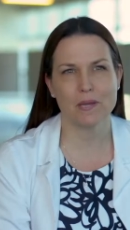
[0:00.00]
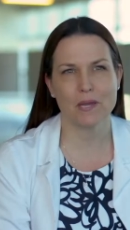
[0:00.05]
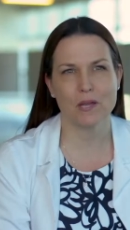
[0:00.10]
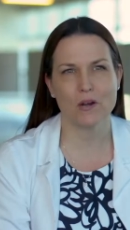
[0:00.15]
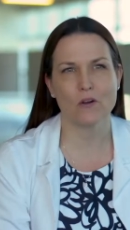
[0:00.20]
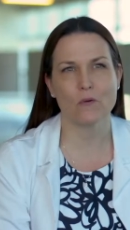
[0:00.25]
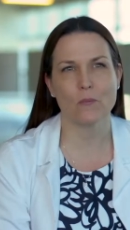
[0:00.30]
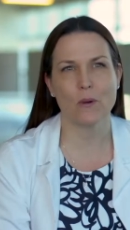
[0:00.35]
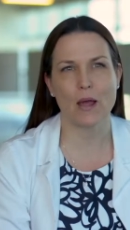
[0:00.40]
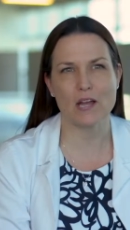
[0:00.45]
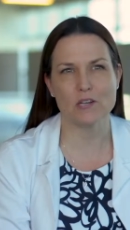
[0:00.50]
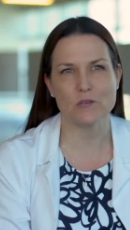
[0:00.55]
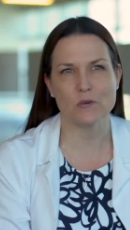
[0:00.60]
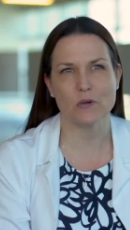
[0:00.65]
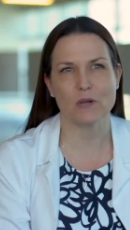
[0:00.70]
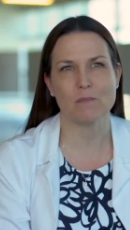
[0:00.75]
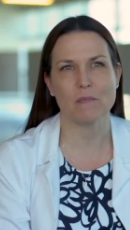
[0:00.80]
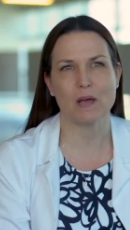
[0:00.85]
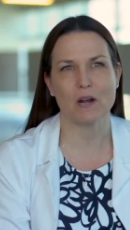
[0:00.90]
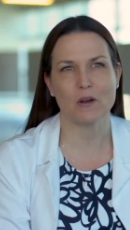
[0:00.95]
in our
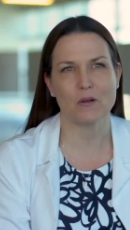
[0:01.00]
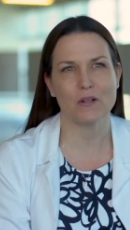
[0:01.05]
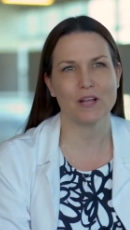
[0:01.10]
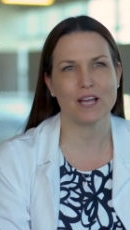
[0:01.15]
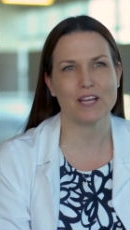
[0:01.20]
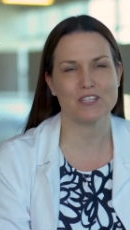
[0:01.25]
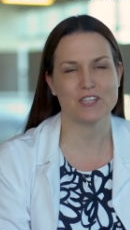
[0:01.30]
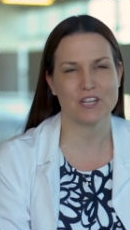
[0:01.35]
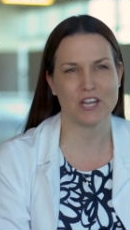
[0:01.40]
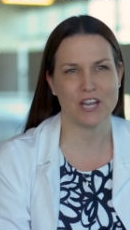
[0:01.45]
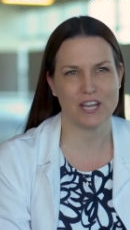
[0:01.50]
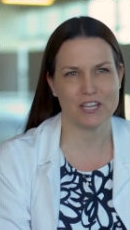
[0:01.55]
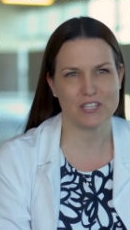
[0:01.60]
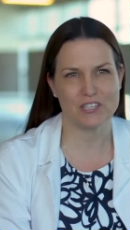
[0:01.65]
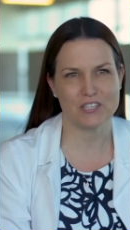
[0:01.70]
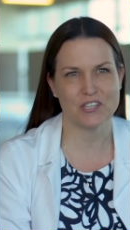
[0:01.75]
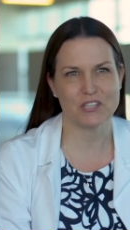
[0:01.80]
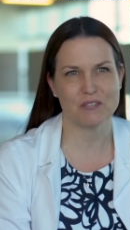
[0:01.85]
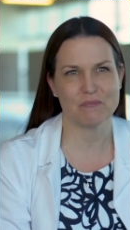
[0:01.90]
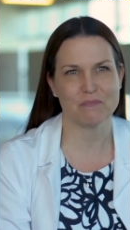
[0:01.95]
graduate medical
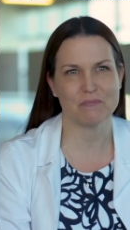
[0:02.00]
education.